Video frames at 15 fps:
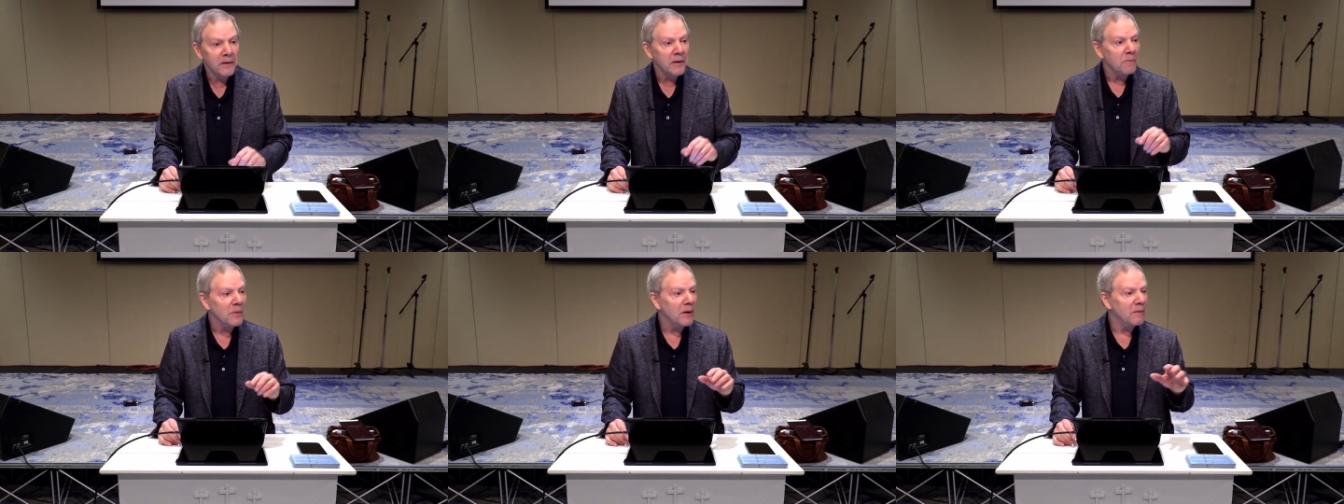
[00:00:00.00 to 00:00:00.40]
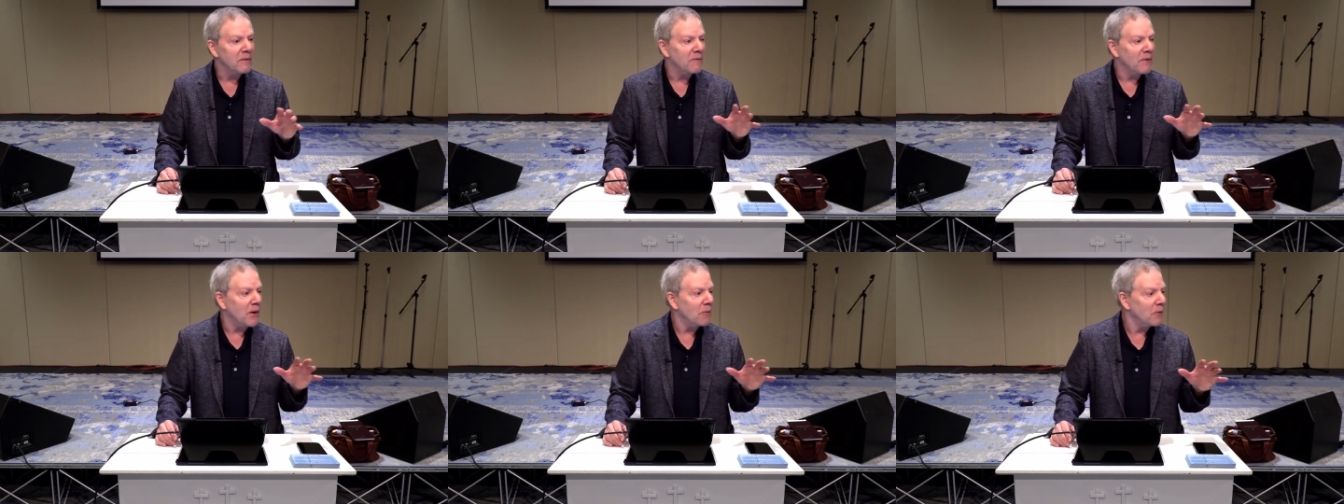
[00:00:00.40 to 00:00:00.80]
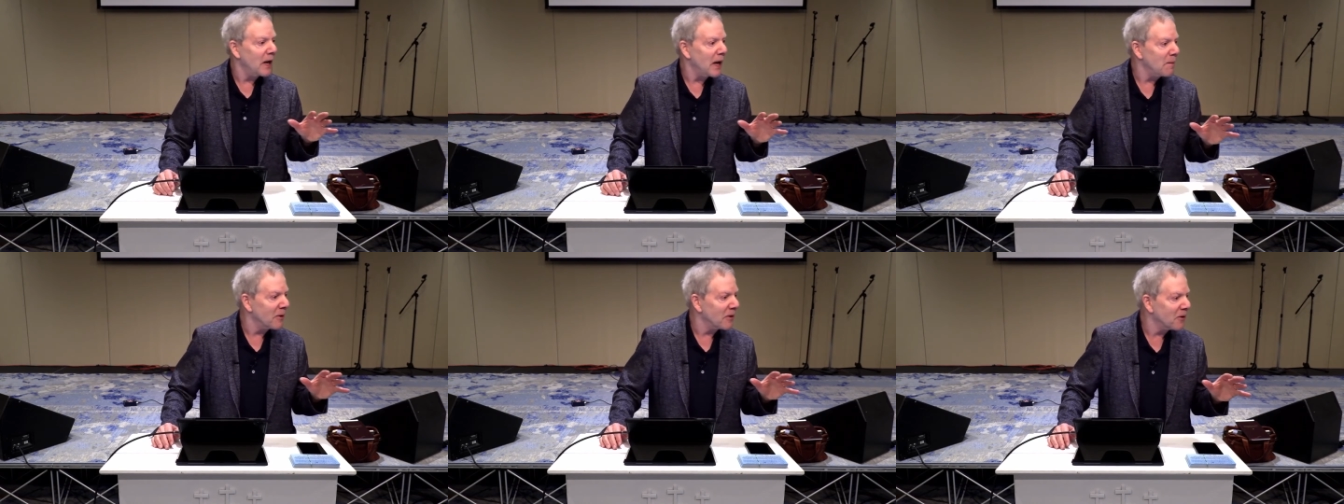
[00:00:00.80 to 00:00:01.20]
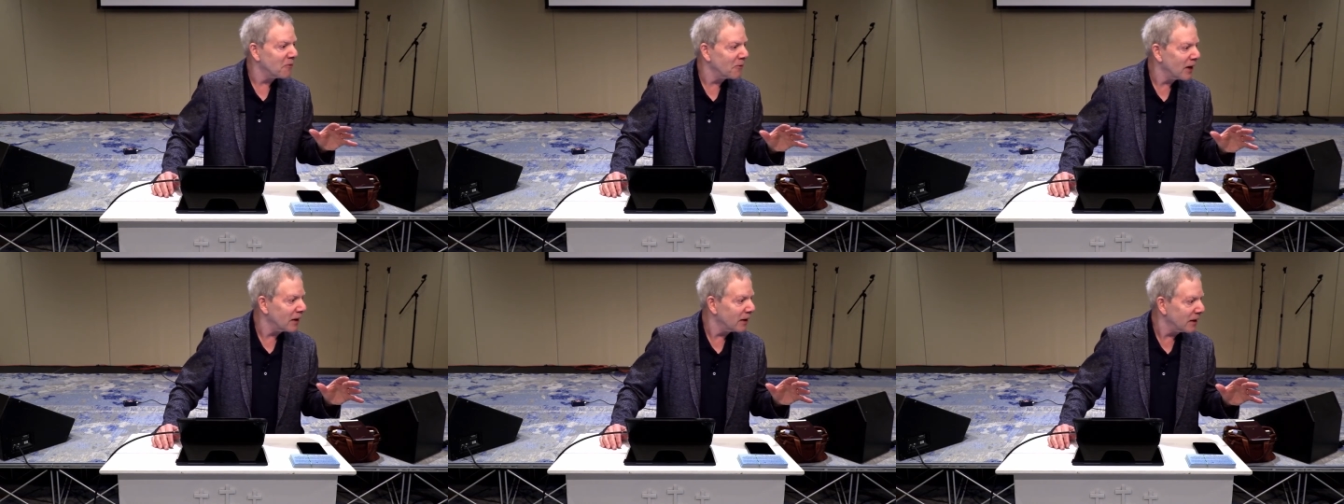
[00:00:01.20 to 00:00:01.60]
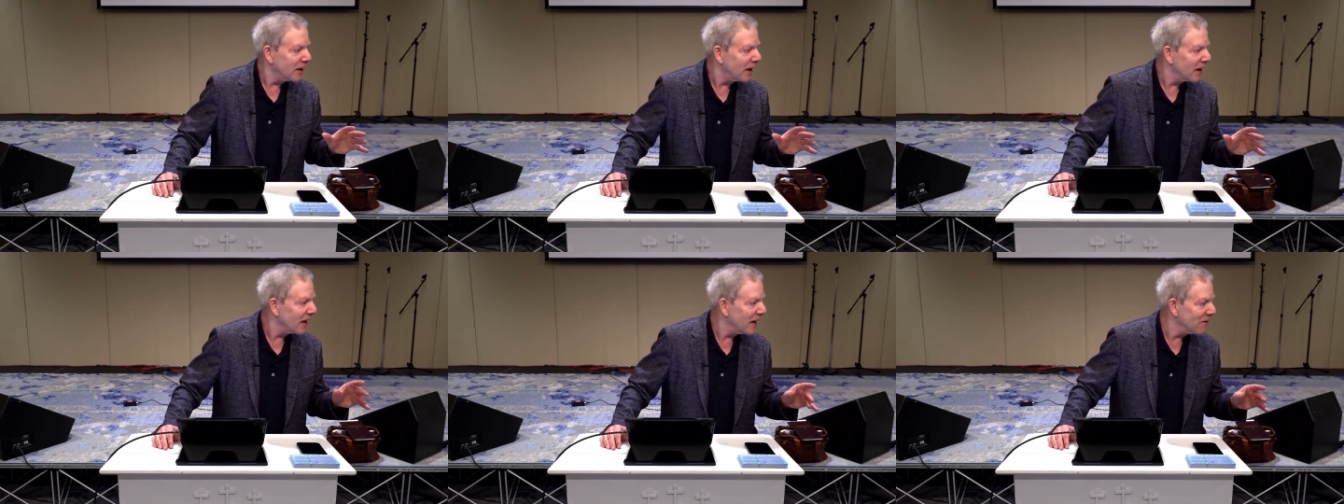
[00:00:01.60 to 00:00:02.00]
Sometimes if I don't name it correctly,
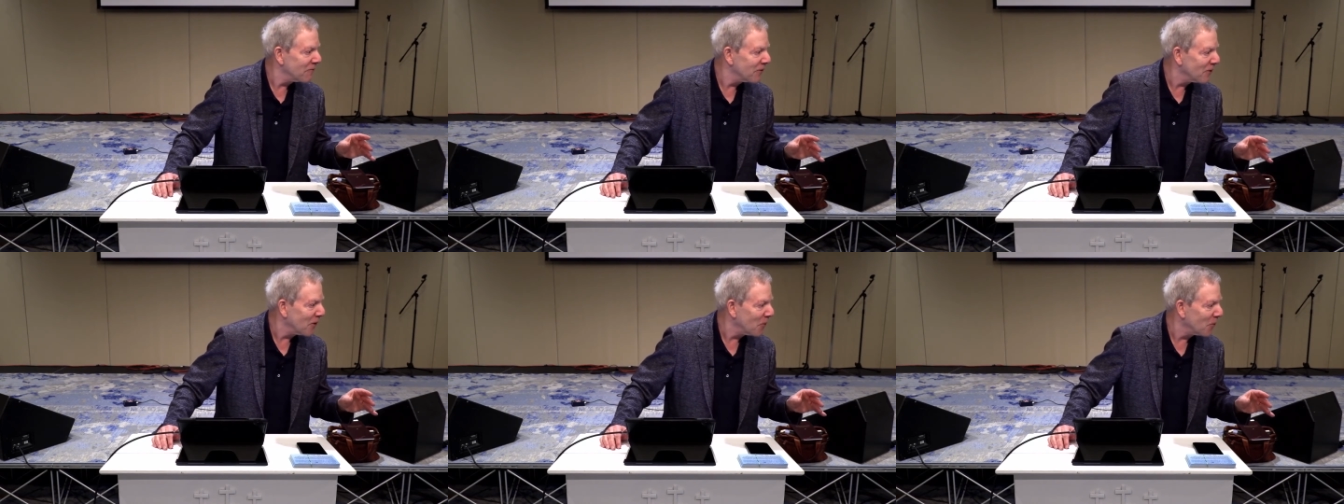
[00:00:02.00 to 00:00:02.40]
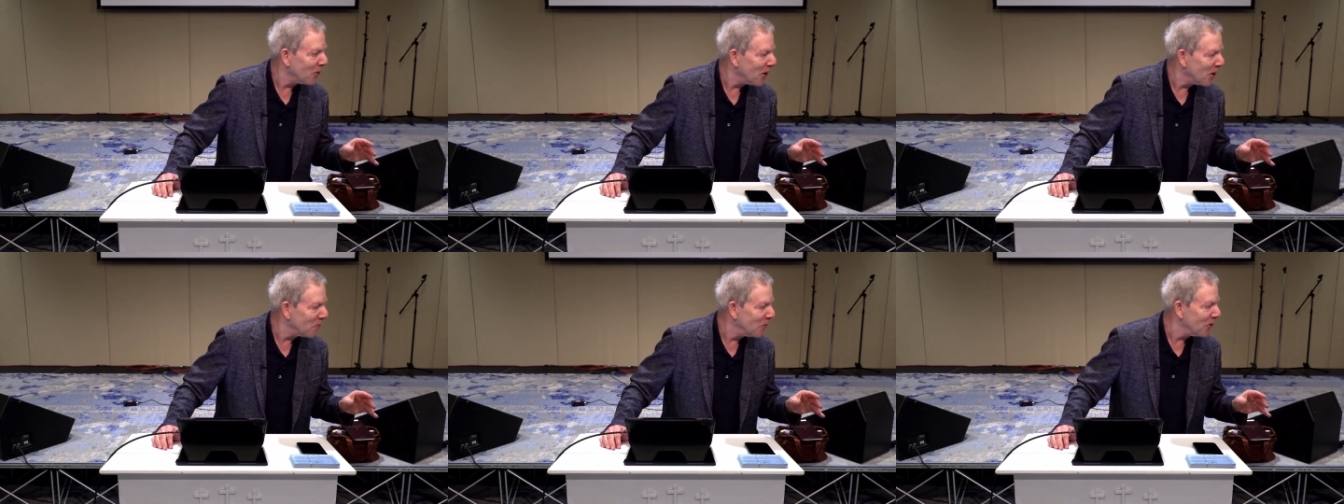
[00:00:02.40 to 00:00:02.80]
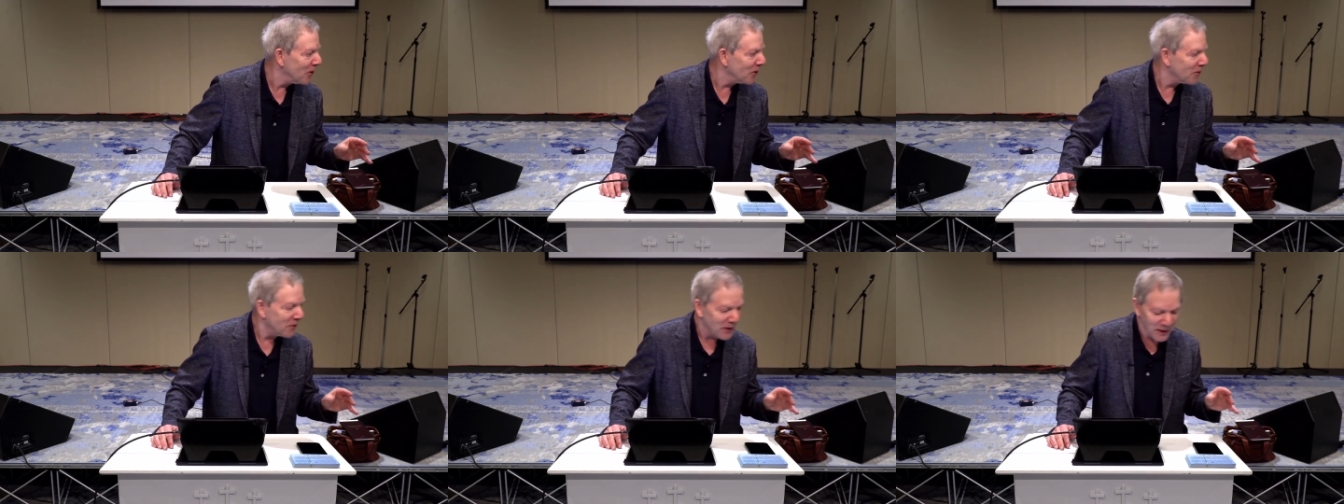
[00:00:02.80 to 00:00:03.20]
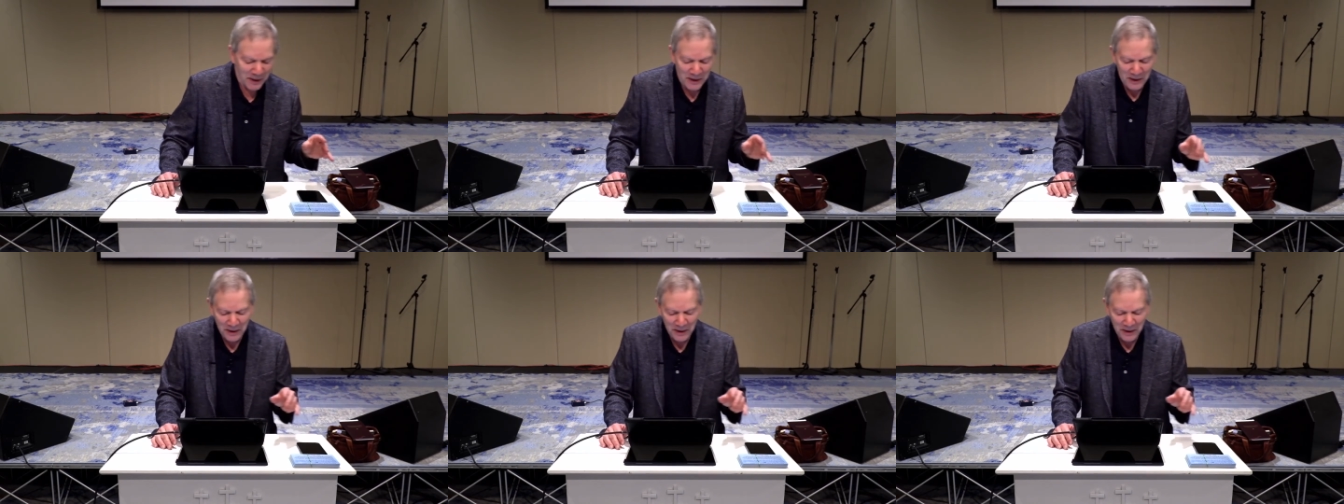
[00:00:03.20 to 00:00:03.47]
I can't figure out where I put a thing,